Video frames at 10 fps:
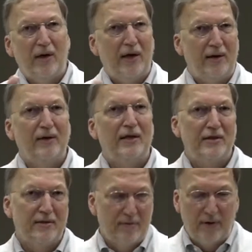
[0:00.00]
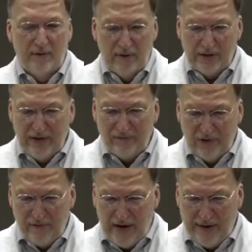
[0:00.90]
And he's a
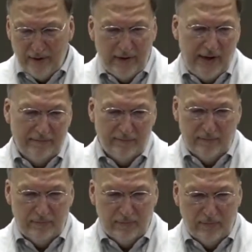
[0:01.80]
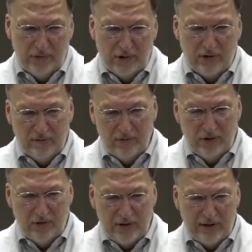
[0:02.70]
gifted writer, and I just
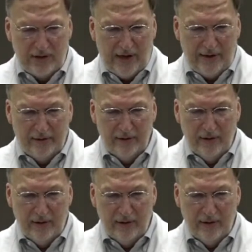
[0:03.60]
use his title.